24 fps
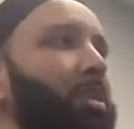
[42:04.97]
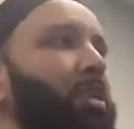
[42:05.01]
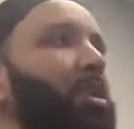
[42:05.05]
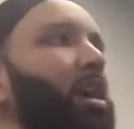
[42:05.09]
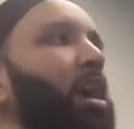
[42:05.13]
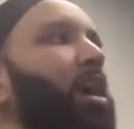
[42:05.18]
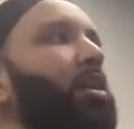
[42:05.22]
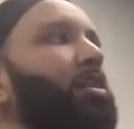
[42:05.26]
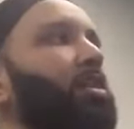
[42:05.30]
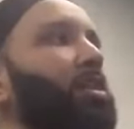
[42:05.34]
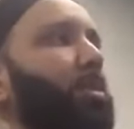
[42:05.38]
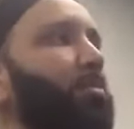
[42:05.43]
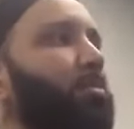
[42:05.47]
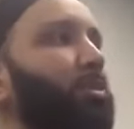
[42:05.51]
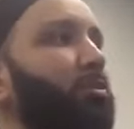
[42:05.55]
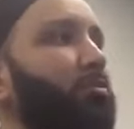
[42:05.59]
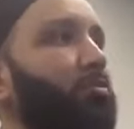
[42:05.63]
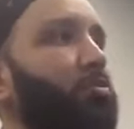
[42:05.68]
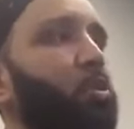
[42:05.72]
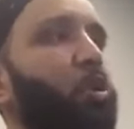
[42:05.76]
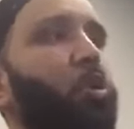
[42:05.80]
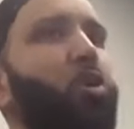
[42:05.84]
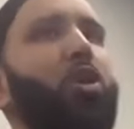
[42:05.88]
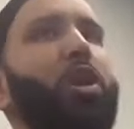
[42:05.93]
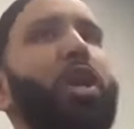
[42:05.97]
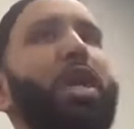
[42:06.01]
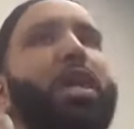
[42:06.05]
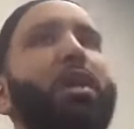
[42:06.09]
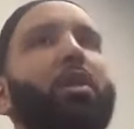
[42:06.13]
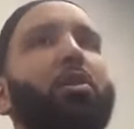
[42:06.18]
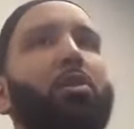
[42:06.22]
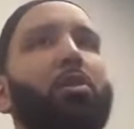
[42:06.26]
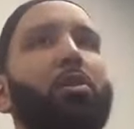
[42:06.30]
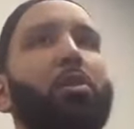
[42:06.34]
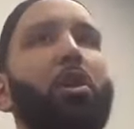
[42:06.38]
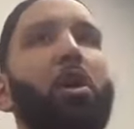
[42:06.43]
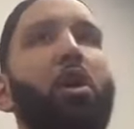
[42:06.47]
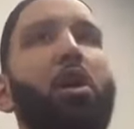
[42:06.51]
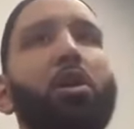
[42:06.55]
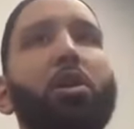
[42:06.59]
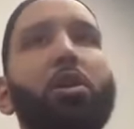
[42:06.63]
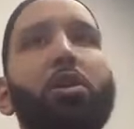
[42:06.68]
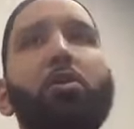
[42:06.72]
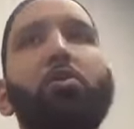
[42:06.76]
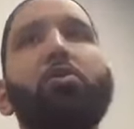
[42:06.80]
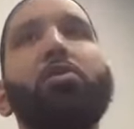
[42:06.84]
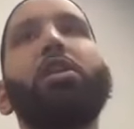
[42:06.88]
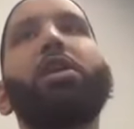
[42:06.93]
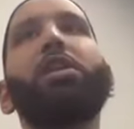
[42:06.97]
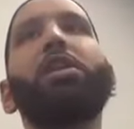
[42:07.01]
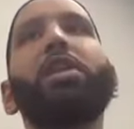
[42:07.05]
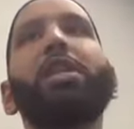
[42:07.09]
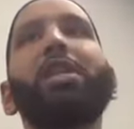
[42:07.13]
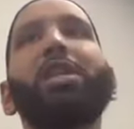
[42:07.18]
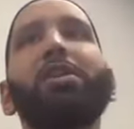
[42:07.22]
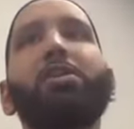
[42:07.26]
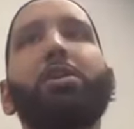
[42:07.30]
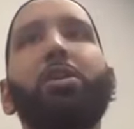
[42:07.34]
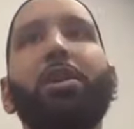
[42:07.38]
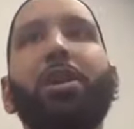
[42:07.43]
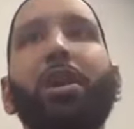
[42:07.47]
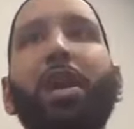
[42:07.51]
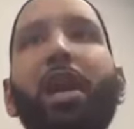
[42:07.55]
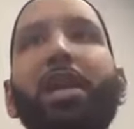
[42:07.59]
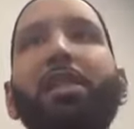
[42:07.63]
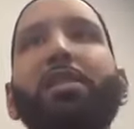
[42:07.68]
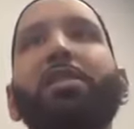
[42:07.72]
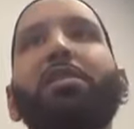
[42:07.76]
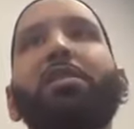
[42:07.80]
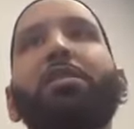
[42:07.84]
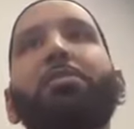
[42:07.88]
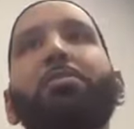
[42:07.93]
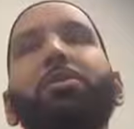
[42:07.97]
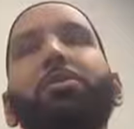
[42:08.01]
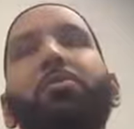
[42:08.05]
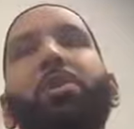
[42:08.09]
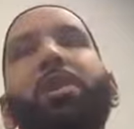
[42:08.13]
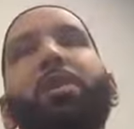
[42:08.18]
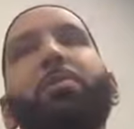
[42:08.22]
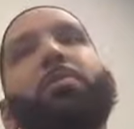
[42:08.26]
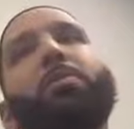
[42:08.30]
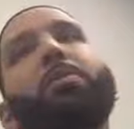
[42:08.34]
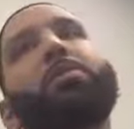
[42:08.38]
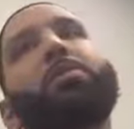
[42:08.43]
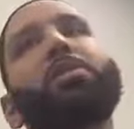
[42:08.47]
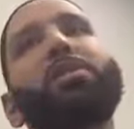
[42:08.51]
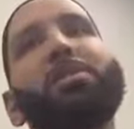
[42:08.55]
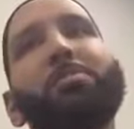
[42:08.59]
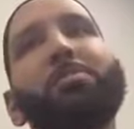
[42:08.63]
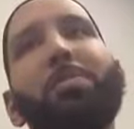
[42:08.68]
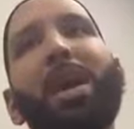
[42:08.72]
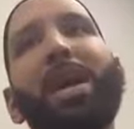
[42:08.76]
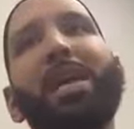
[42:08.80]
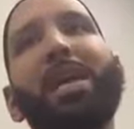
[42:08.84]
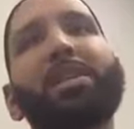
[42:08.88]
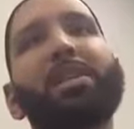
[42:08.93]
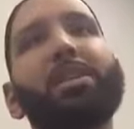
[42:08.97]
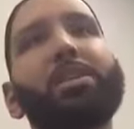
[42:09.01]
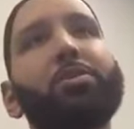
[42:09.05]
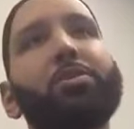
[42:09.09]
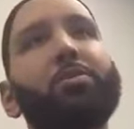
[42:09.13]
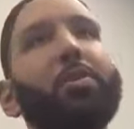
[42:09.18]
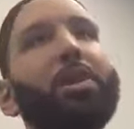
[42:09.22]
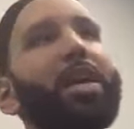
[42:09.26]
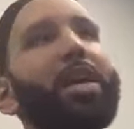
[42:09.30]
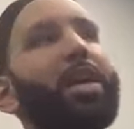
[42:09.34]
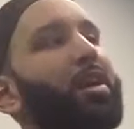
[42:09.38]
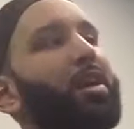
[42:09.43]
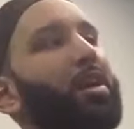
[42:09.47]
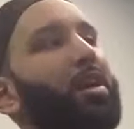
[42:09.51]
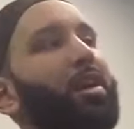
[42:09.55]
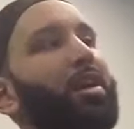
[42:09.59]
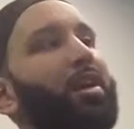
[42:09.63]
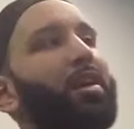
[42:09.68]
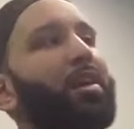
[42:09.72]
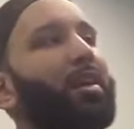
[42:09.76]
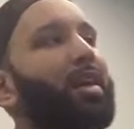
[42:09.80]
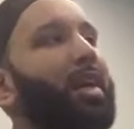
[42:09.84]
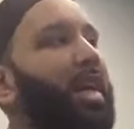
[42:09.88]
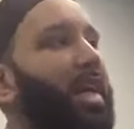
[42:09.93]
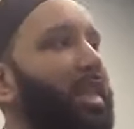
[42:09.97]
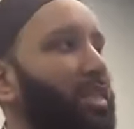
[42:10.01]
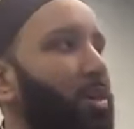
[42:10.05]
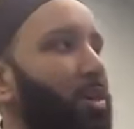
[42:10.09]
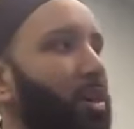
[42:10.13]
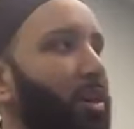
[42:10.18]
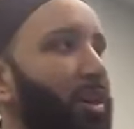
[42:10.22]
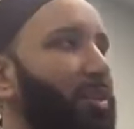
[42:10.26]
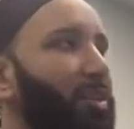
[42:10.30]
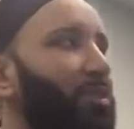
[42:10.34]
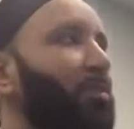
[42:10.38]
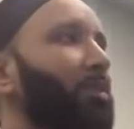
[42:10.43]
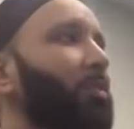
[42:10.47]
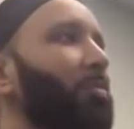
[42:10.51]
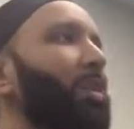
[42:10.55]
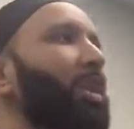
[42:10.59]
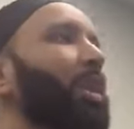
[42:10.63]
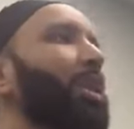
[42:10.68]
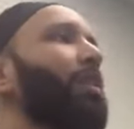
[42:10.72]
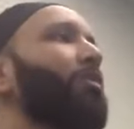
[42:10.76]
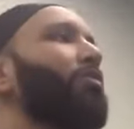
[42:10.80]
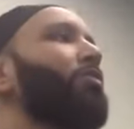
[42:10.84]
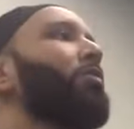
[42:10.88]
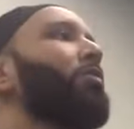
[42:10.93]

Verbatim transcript: This concept of mourning or long eulogies or customs when a person passes away, it's, it's forbidden